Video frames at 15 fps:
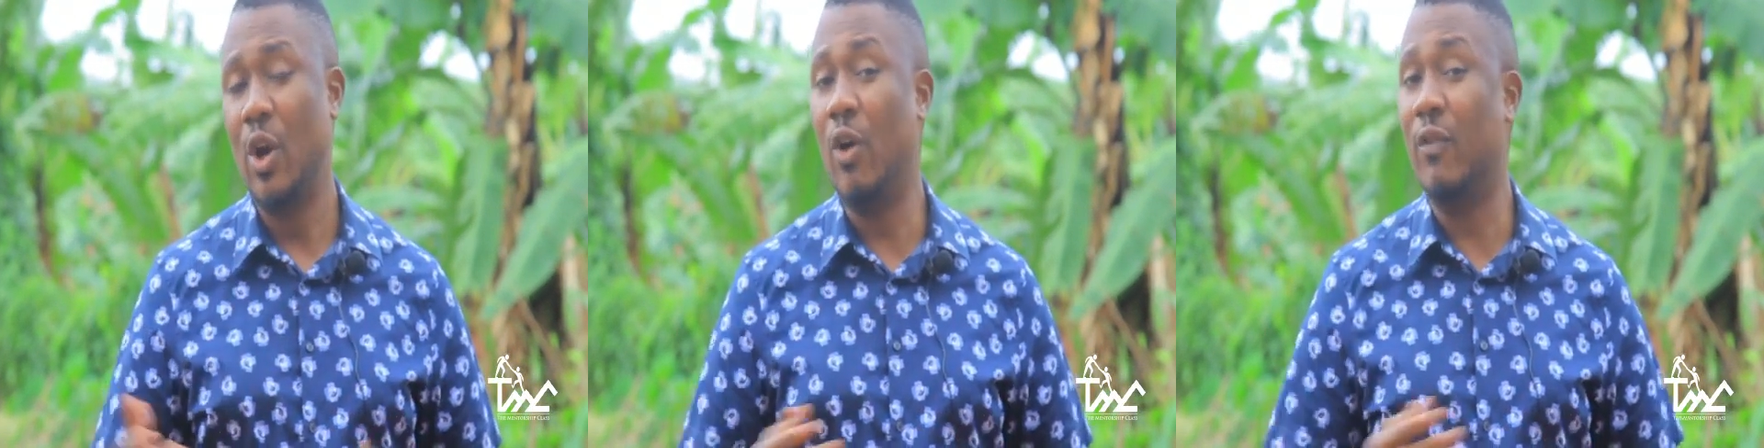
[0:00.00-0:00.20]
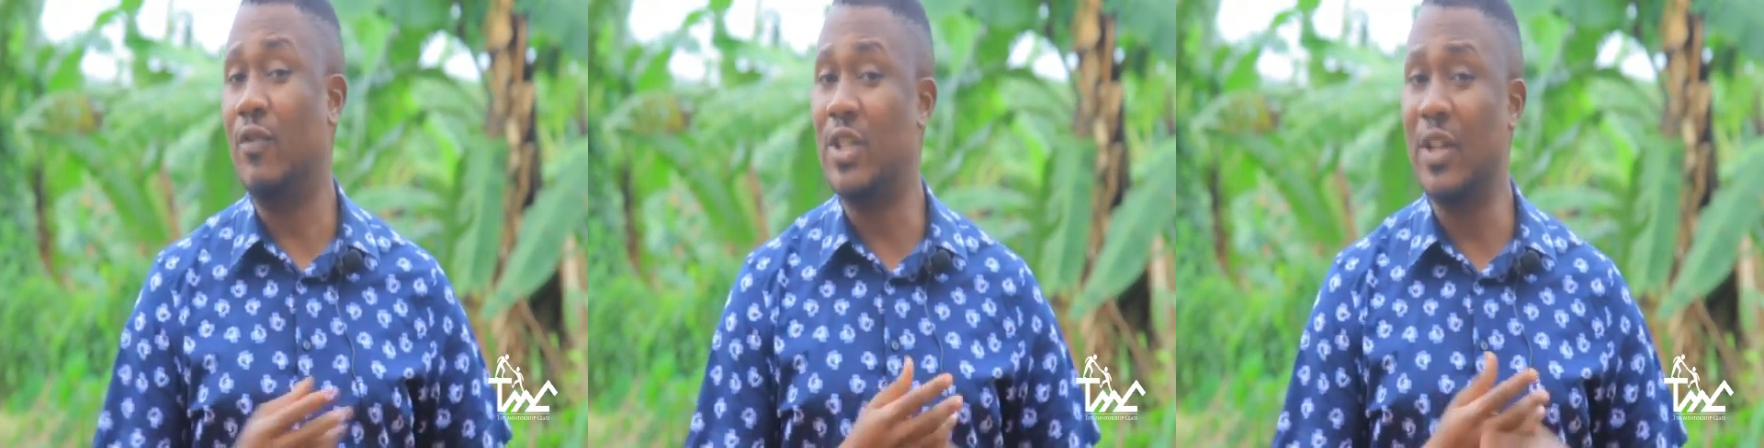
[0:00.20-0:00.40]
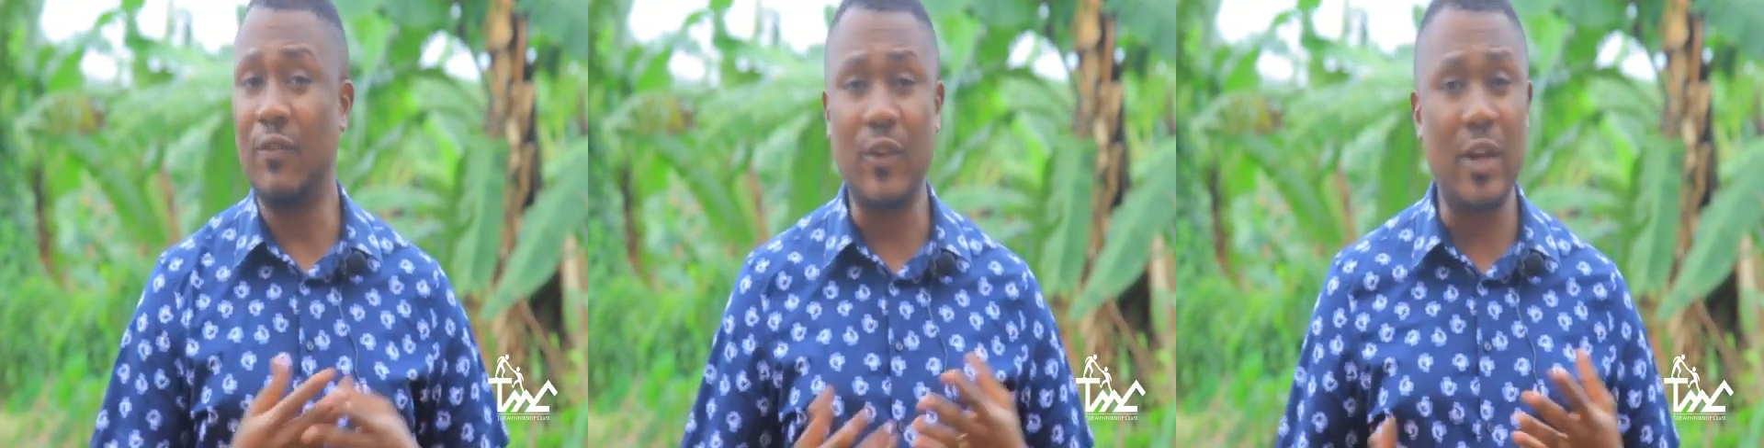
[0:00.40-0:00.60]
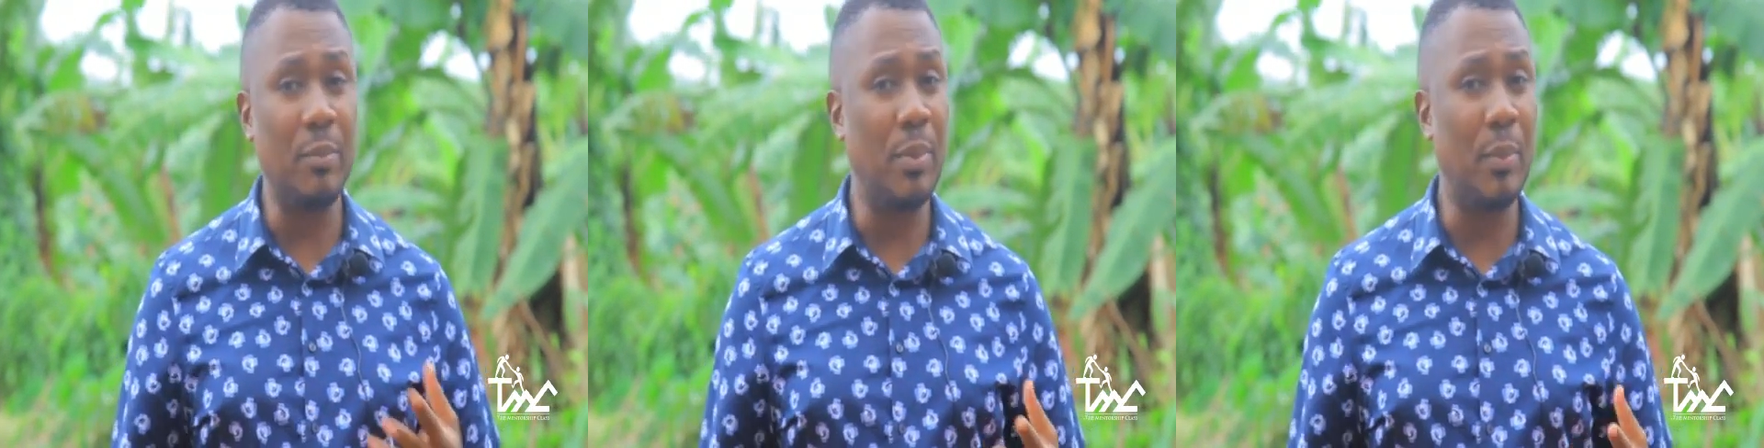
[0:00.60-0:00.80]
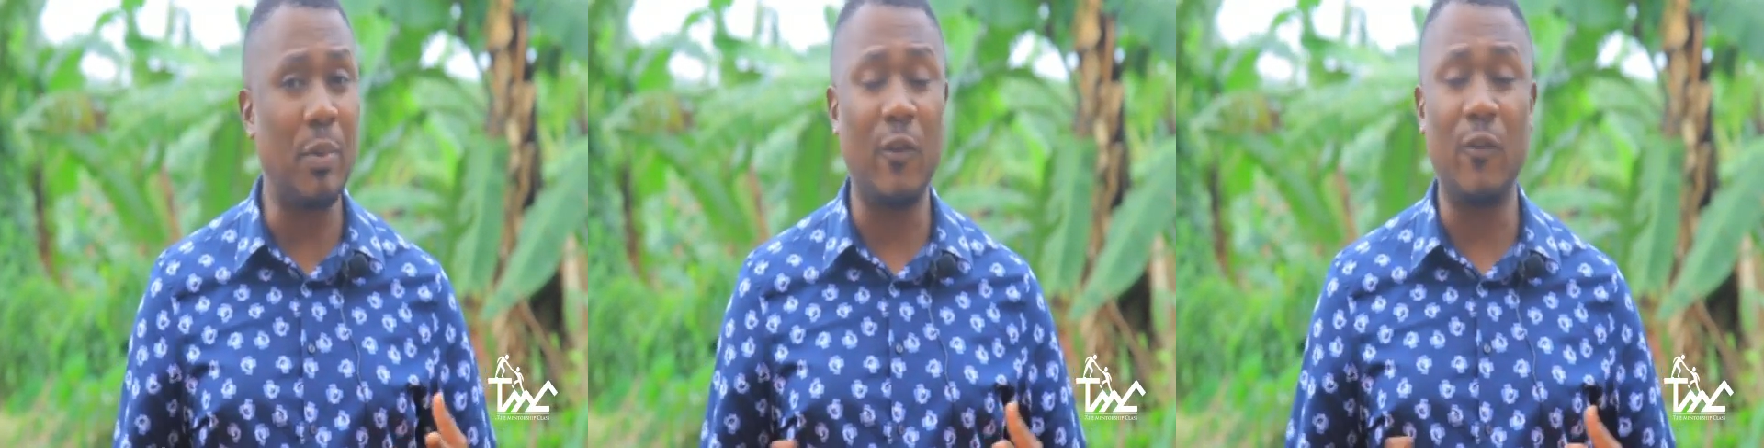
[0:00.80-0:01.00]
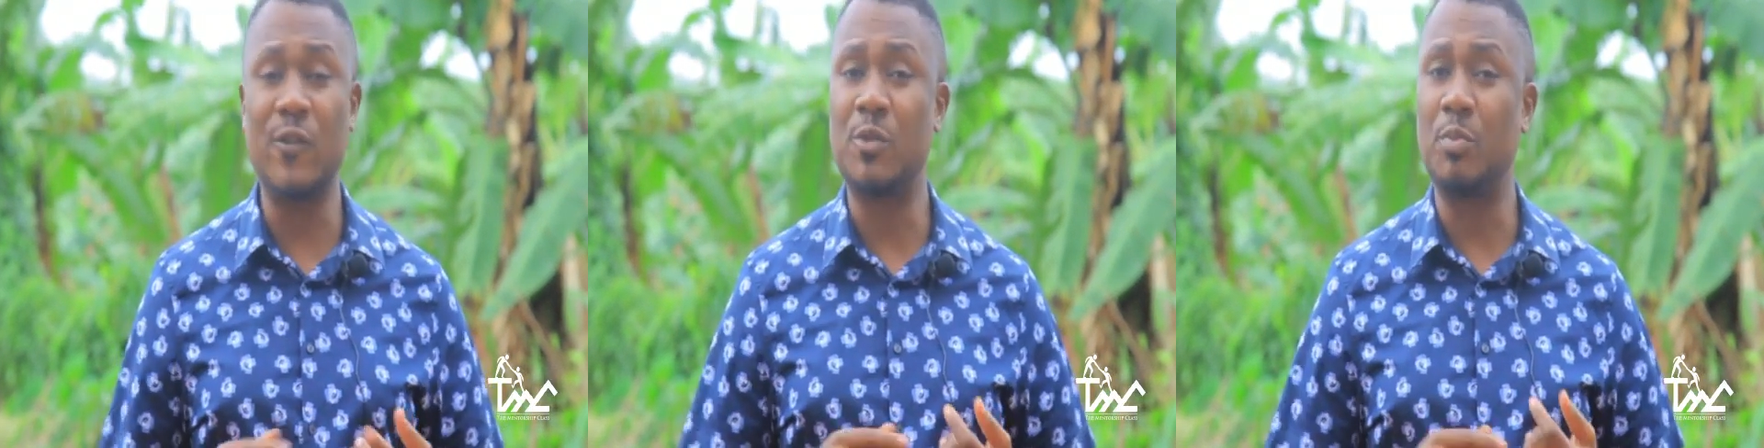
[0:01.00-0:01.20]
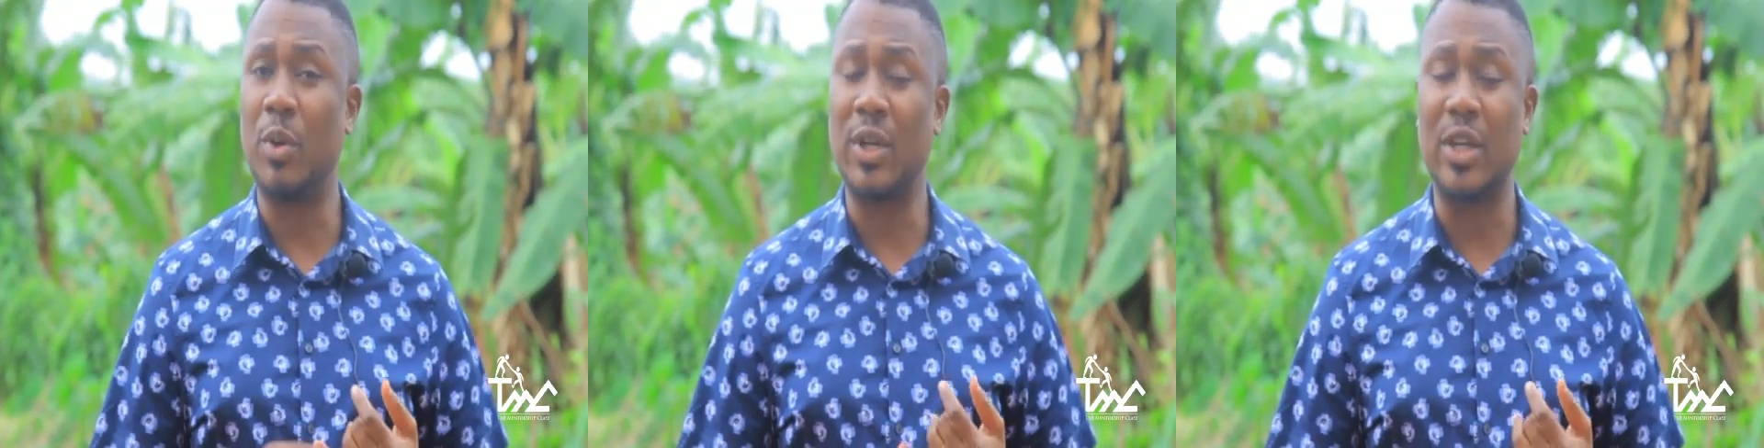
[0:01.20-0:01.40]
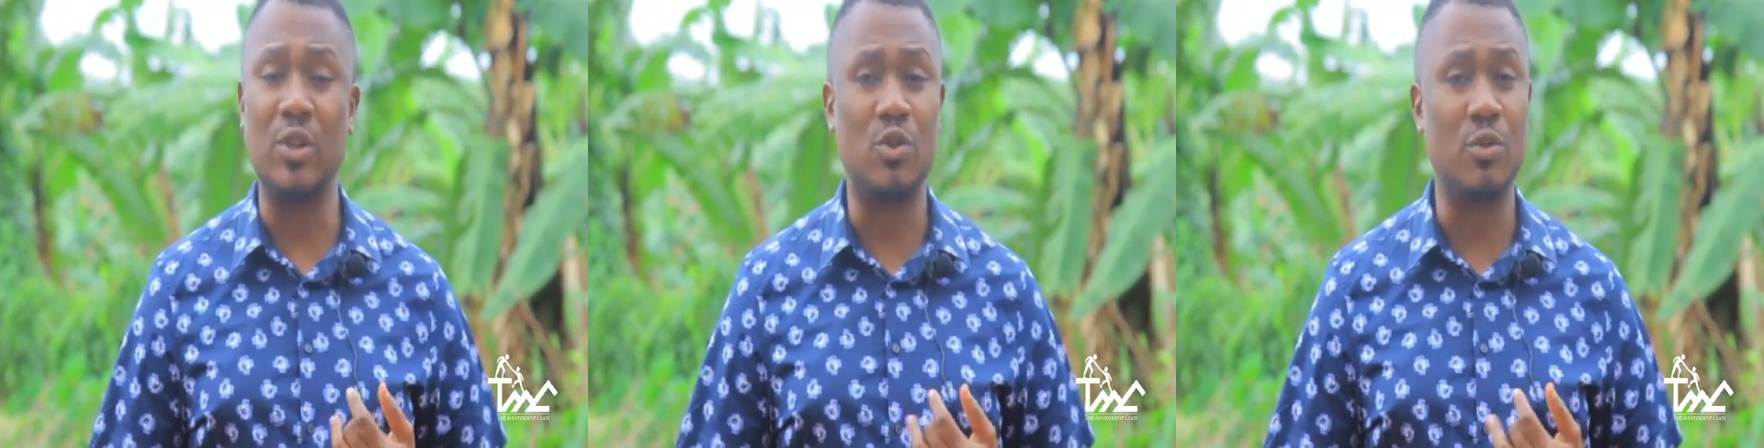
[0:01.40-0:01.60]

of different people who've spoken